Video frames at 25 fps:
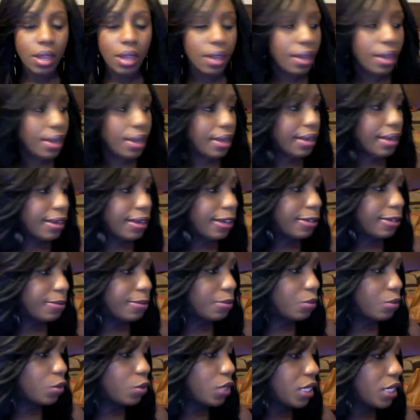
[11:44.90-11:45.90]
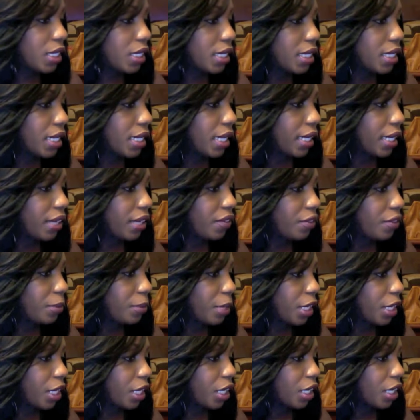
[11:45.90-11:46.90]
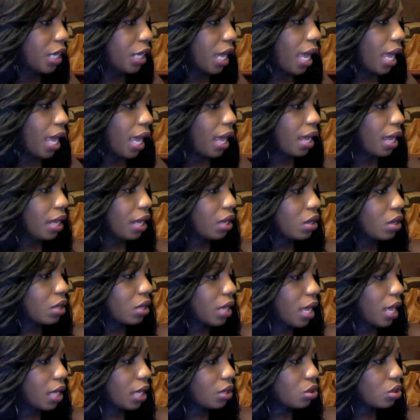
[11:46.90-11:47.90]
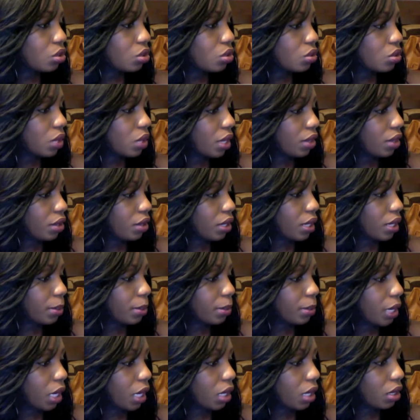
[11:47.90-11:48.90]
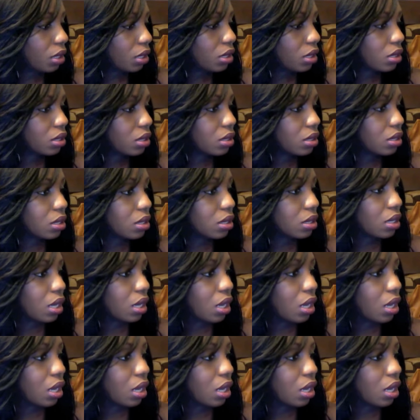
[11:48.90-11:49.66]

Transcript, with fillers: Um, what else did I get from there? I all got two other lip colors.